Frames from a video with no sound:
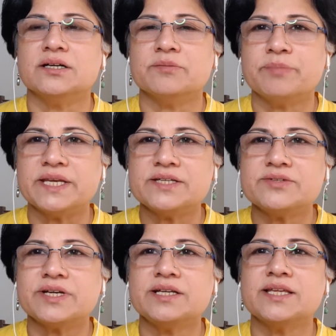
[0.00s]

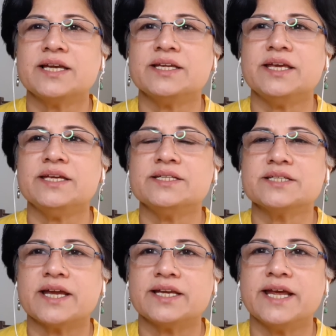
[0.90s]
penetrate that gate
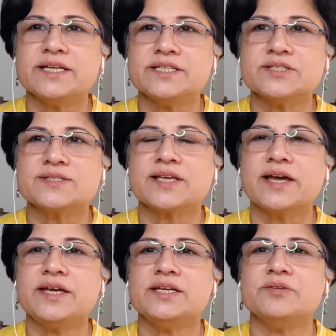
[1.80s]
and get
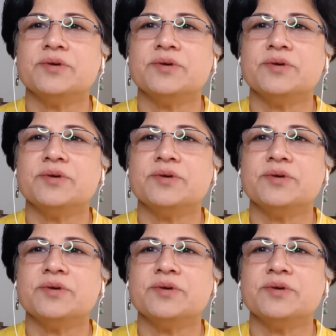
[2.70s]
inside